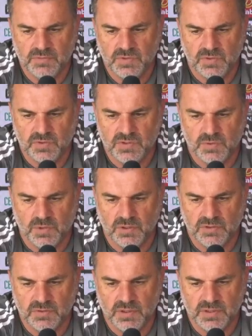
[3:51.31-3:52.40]
sort of
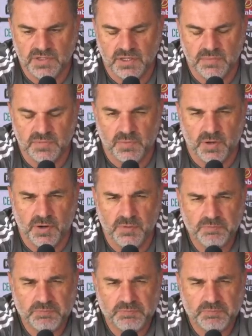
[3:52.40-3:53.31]
squad and team tomorrow.